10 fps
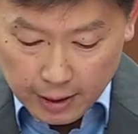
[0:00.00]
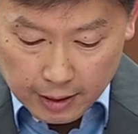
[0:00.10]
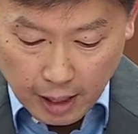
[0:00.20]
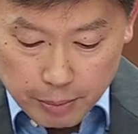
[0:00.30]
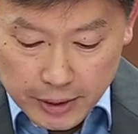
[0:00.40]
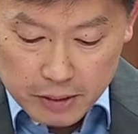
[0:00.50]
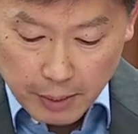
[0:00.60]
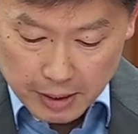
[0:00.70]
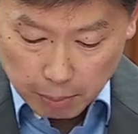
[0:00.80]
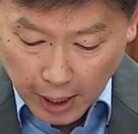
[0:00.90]
Companies
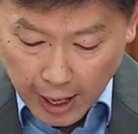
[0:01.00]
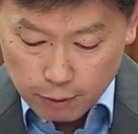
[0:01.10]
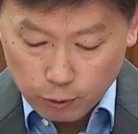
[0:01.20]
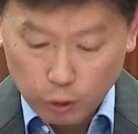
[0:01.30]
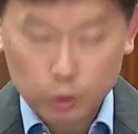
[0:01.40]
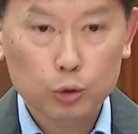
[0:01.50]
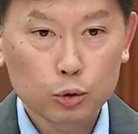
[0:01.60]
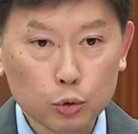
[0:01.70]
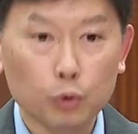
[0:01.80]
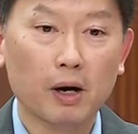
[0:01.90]
must apply for
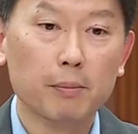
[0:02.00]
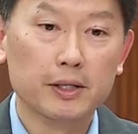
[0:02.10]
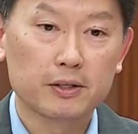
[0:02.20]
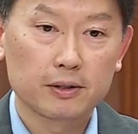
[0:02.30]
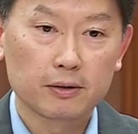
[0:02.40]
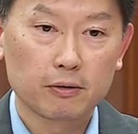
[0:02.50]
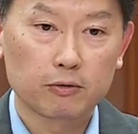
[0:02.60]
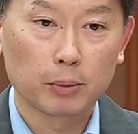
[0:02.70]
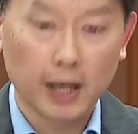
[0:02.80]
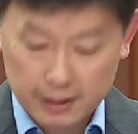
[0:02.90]
two permits
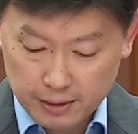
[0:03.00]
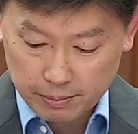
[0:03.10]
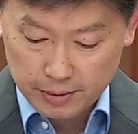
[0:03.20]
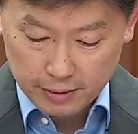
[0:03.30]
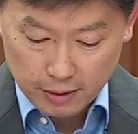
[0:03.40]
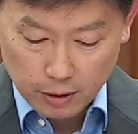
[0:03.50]
from customs,